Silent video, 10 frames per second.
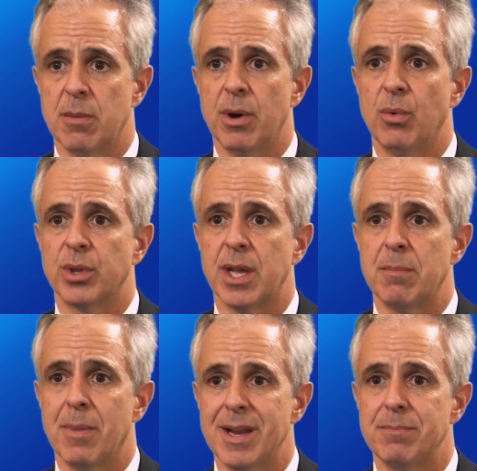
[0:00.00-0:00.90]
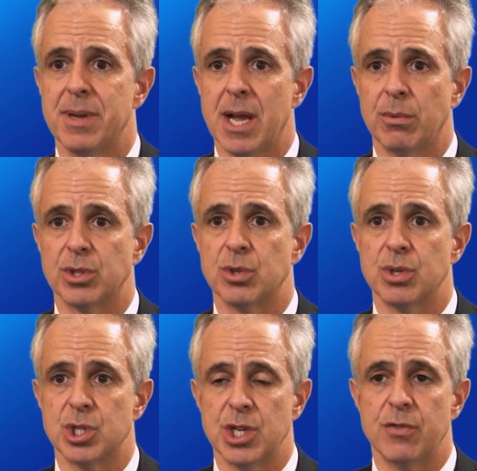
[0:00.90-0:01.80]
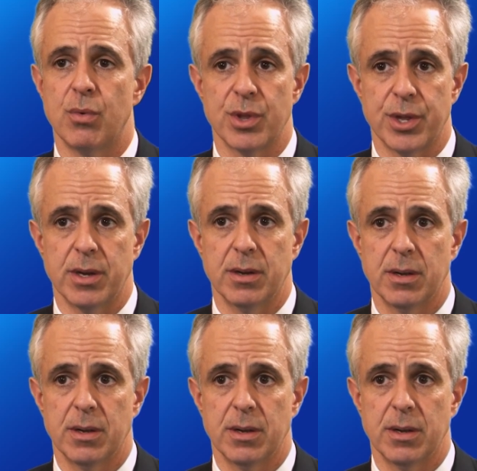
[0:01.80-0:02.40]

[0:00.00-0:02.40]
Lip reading: about what they might be able to achieve with it.